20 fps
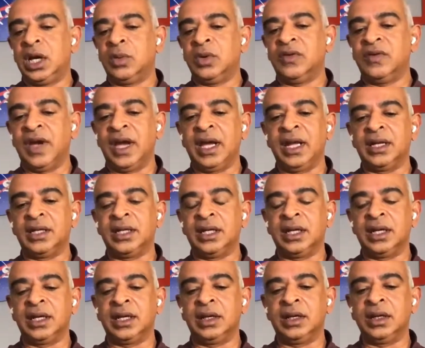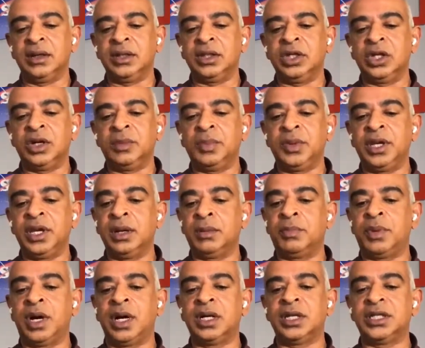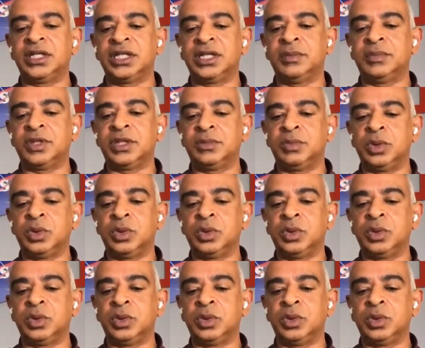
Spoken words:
we've had European partnerships